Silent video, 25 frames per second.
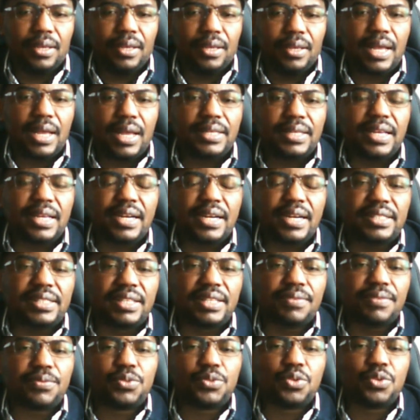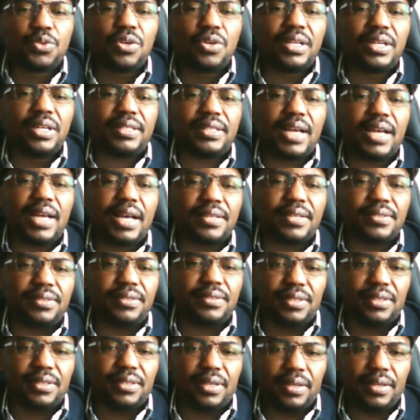that they received
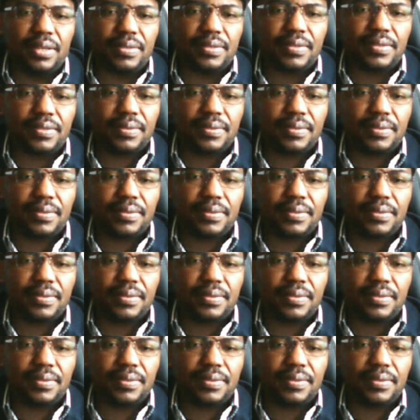$200,000,